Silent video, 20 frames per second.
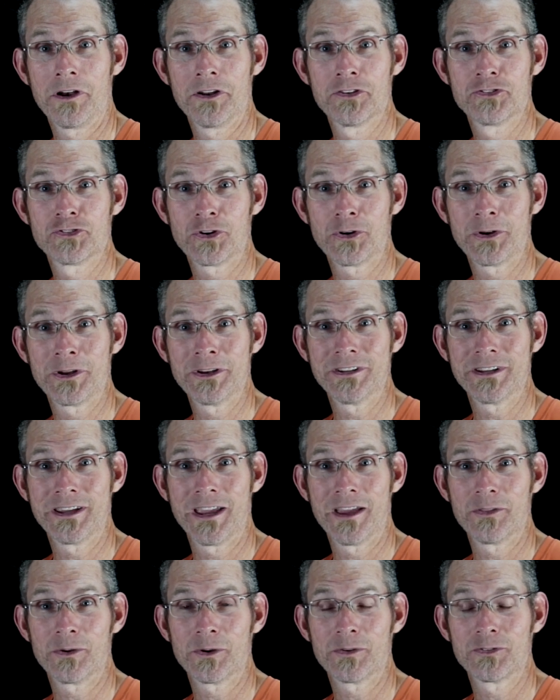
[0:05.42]
on a journey
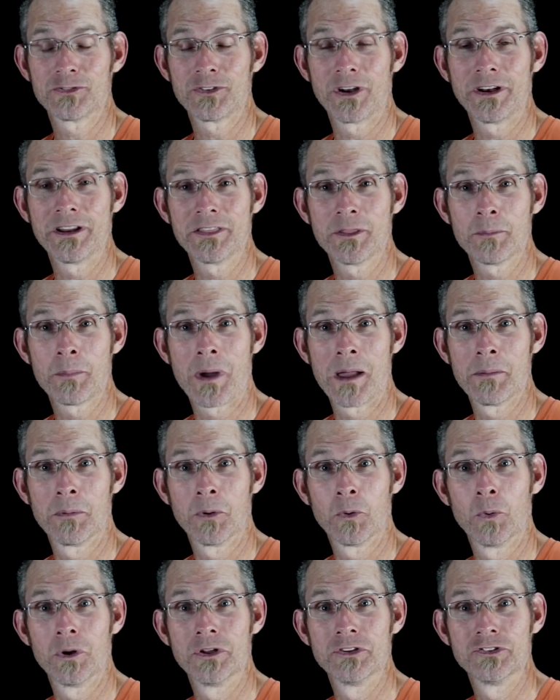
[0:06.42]
together of studying the
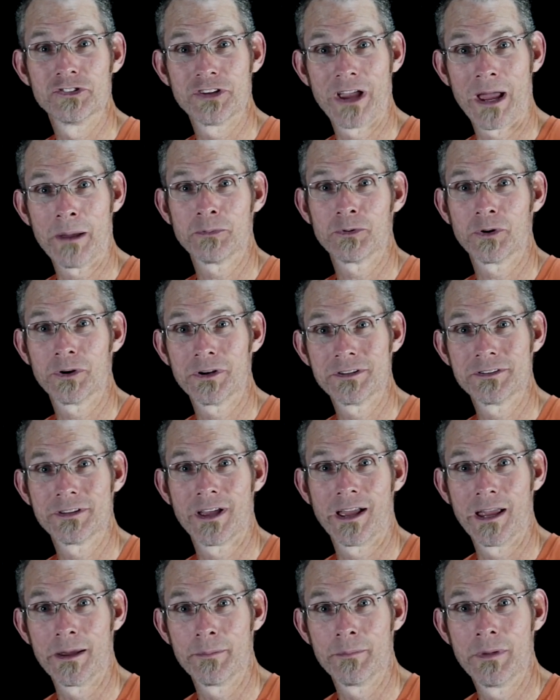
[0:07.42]
Bible one chapter at a
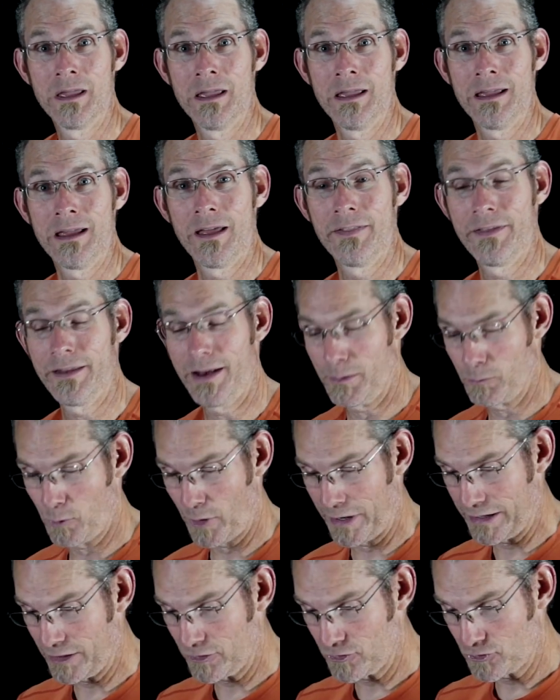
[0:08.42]
time, and then I'm
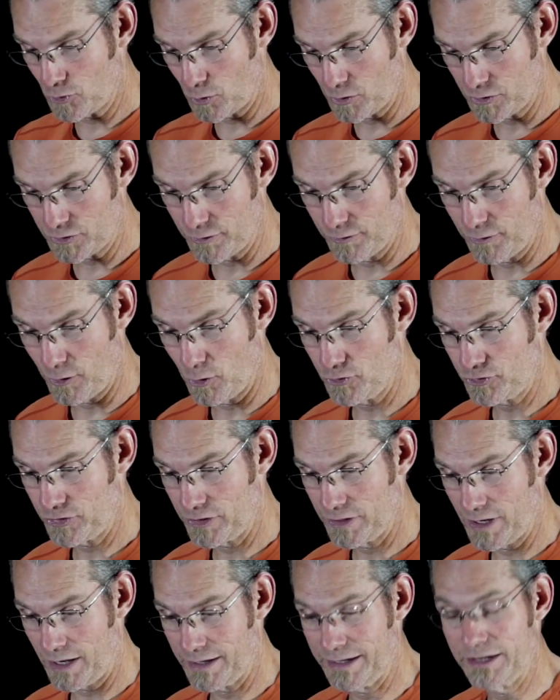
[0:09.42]
writing a short
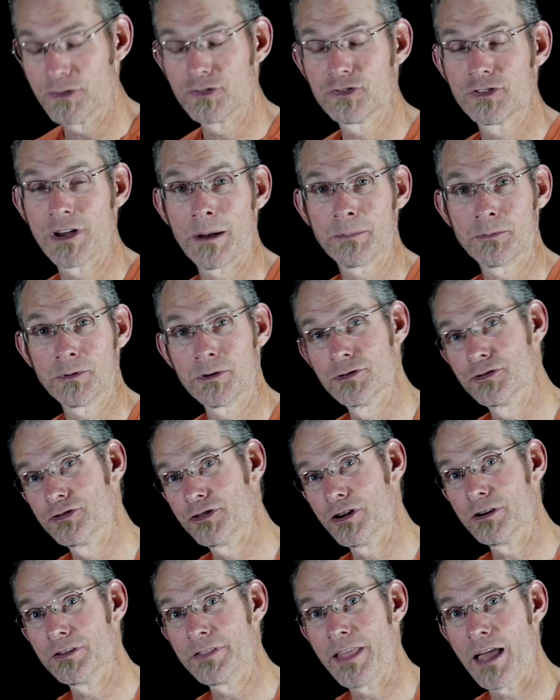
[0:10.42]
devotion on each chapter and
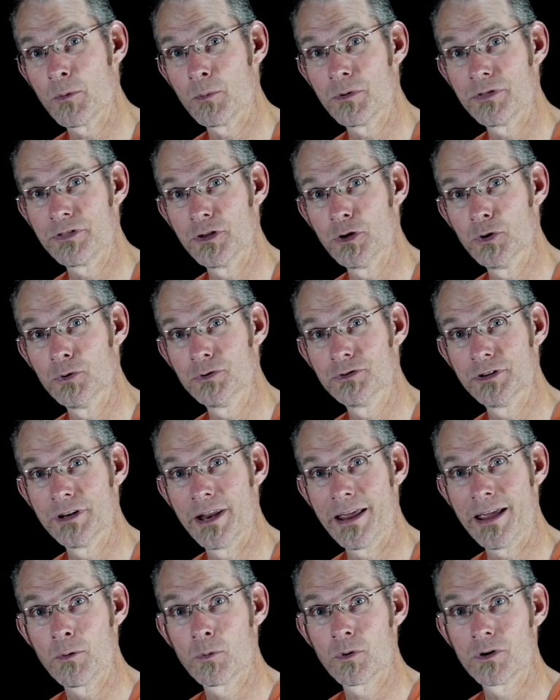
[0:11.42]
sharing that with you.
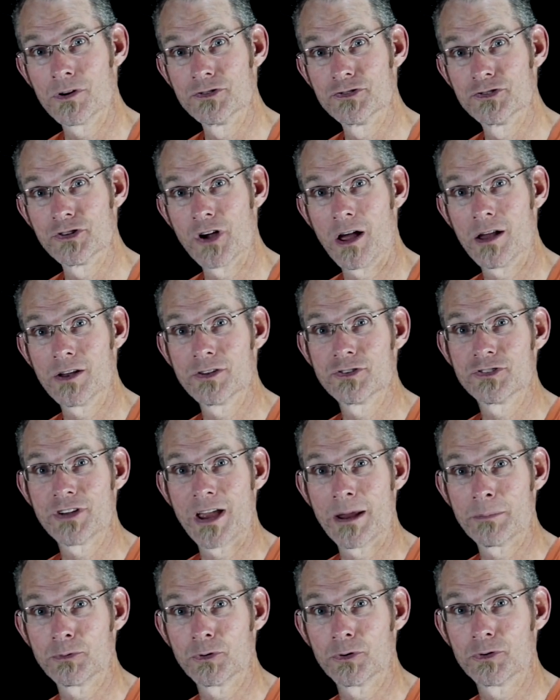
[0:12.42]
Today we're in John
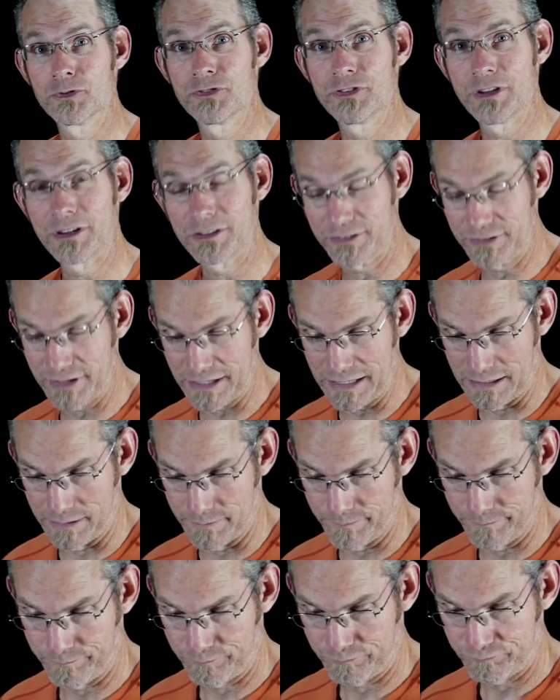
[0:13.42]
chapter
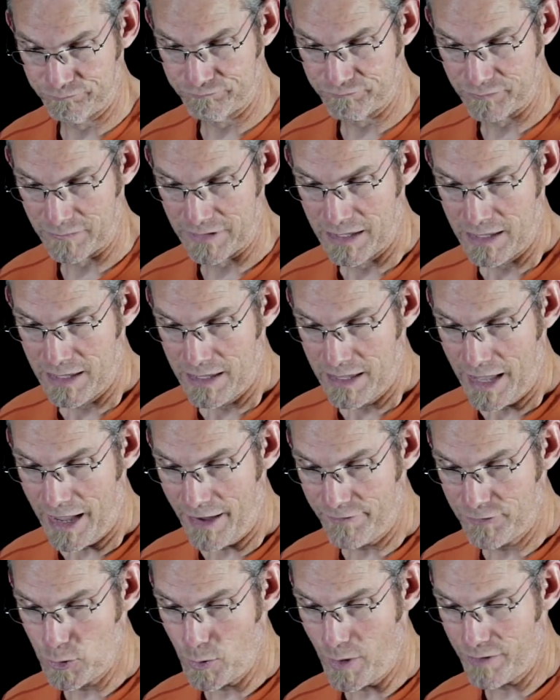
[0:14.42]
16.
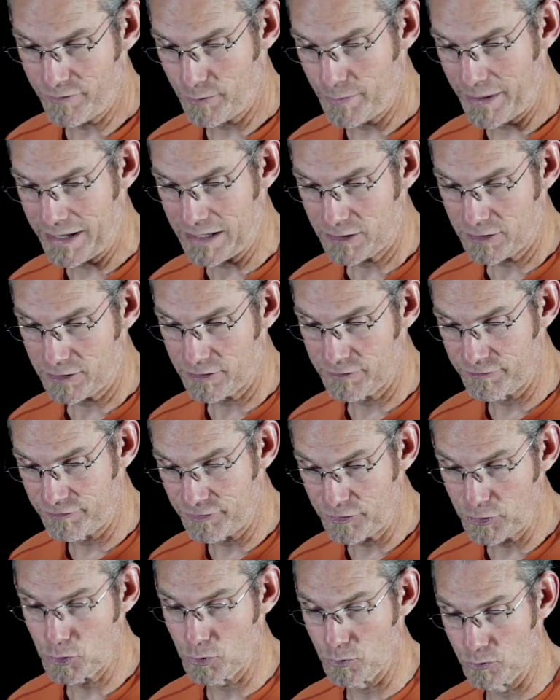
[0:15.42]
Have you ever been
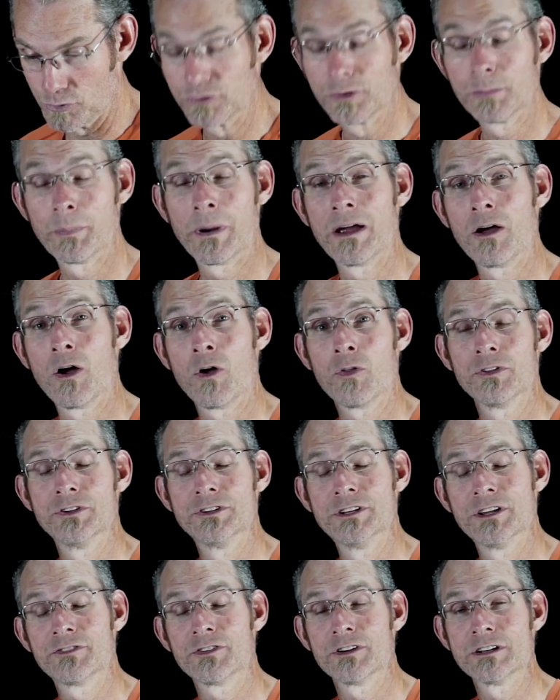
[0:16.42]
confused by all the
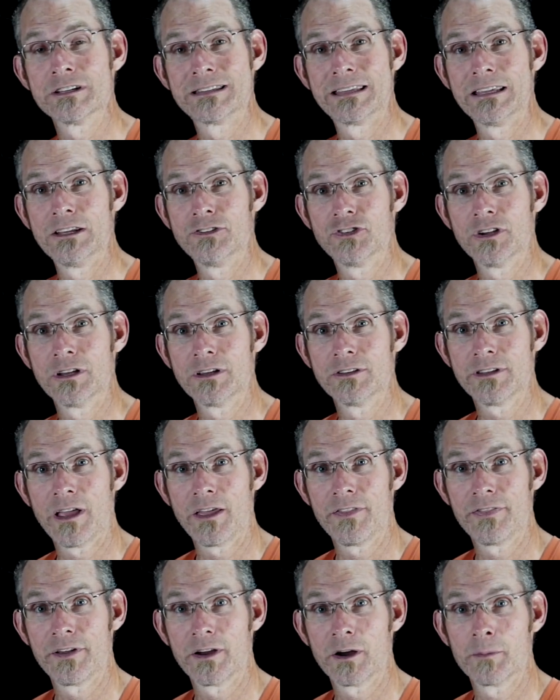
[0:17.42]
different teachings
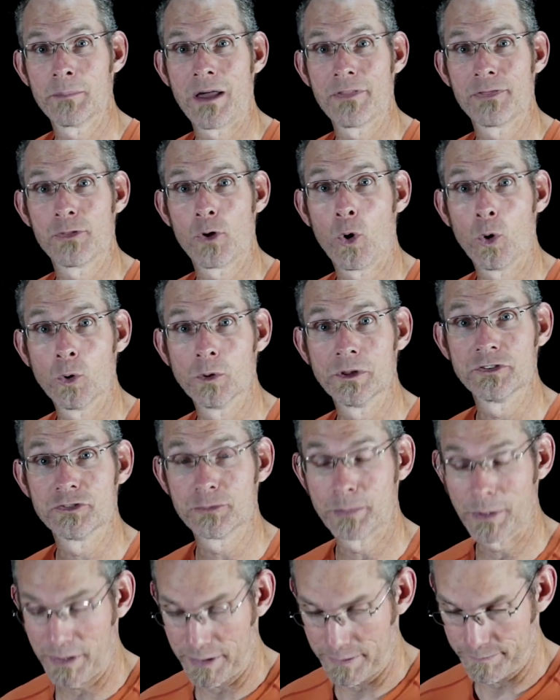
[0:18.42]
out there about the Holy
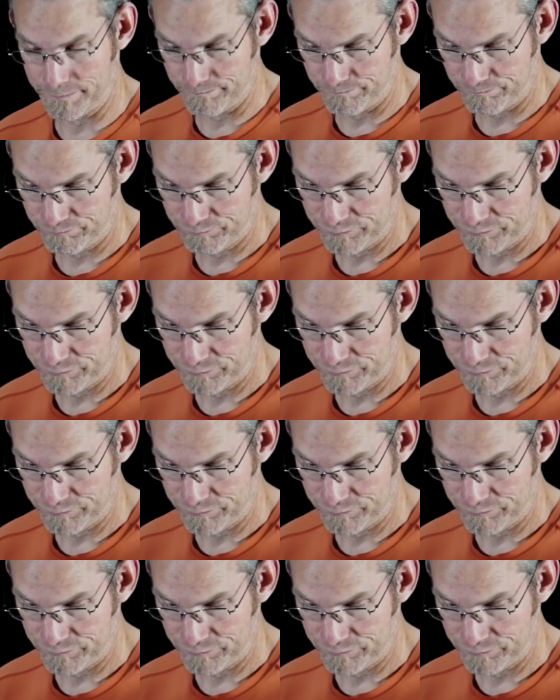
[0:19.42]
Spirit?